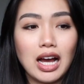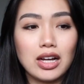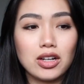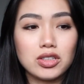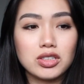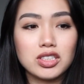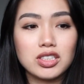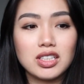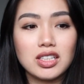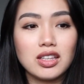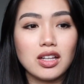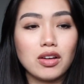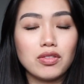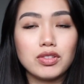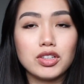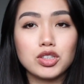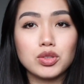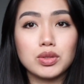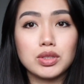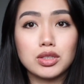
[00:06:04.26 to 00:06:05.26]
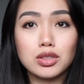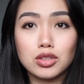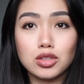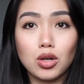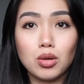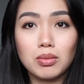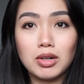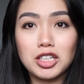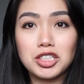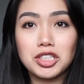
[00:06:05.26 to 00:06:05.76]
I honestly love this one
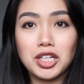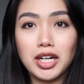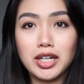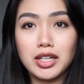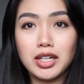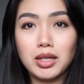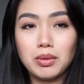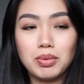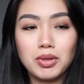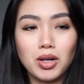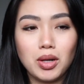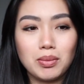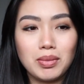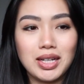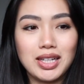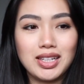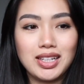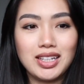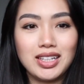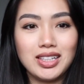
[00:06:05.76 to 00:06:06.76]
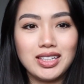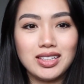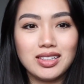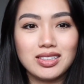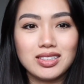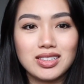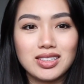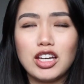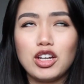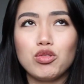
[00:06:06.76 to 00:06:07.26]
so much. I keep it on my
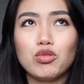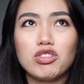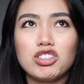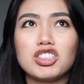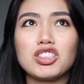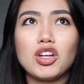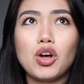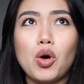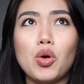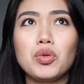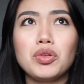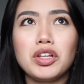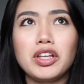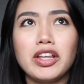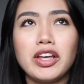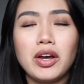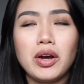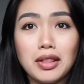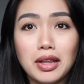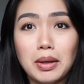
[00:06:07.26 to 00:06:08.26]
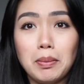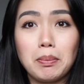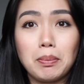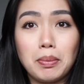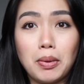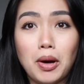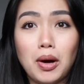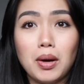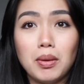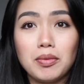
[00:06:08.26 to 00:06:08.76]
keys. It was the only lip
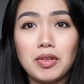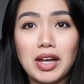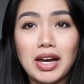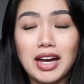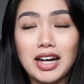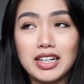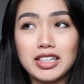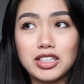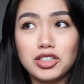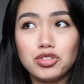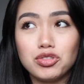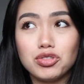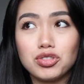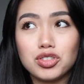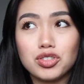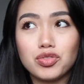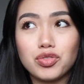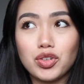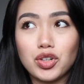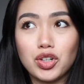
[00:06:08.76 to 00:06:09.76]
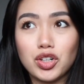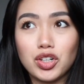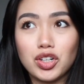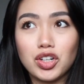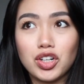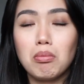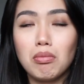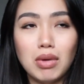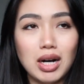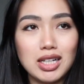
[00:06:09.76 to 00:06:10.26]
balm that I used for
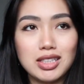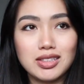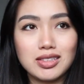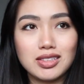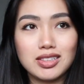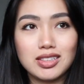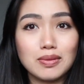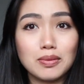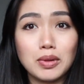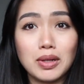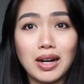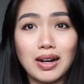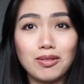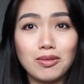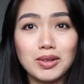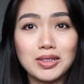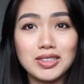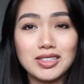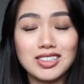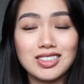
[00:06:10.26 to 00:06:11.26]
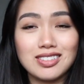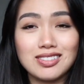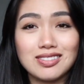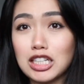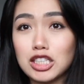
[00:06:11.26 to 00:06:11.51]
months when I wasn't